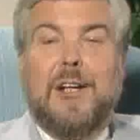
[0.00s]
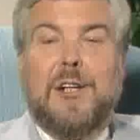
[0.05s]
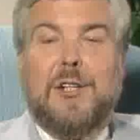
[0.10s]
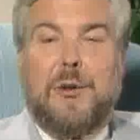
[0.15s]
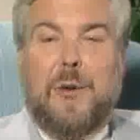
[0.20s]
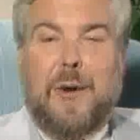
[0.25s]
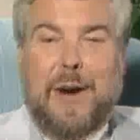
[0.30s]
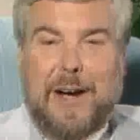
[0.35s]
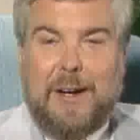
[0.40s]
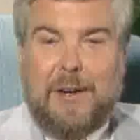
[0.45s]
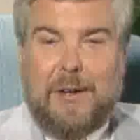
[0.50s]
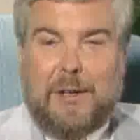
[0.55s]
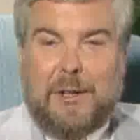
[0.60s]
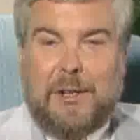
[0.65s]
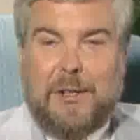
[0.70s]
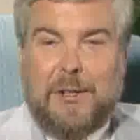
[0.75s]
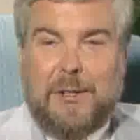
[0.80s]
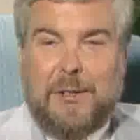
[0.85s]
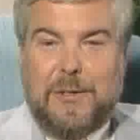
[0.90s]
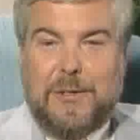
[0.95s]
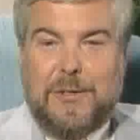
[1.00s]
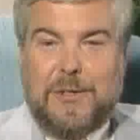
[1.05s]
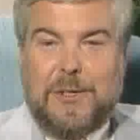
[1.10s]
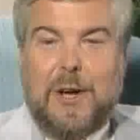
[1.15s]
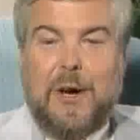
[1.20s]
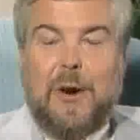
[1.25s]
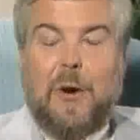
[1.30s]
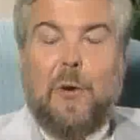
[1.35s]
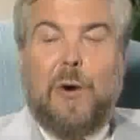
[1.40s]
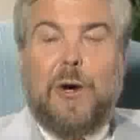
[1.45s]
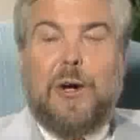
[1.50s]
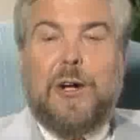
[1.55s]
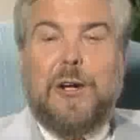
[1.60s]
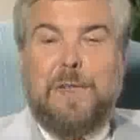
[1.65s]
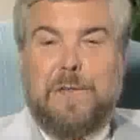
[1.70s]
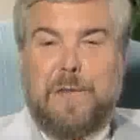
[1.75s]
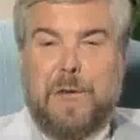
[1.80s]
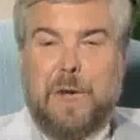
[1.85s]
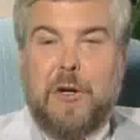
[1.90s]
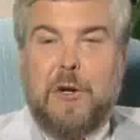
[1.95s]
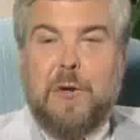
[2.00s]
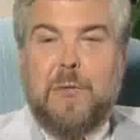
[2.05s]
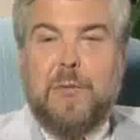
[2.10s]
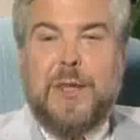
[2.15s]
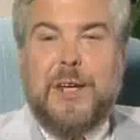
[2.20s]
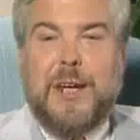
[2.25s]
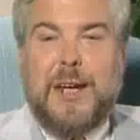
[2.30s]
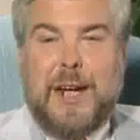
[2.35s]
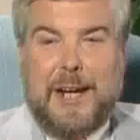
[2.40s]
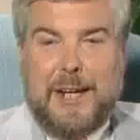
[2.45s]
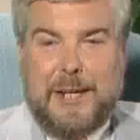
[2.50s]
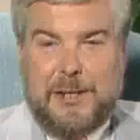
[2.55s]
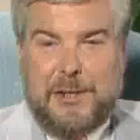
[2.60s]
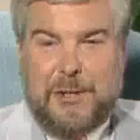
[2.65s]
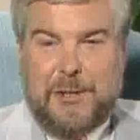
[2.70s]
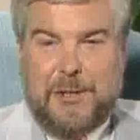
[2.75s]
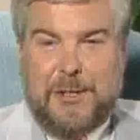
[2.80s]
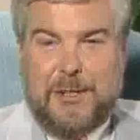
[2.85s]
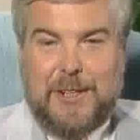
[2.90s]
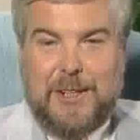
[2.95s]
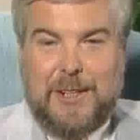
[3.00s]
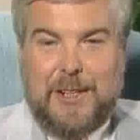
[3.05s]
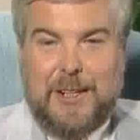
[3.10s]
trial close, or confirm the answer.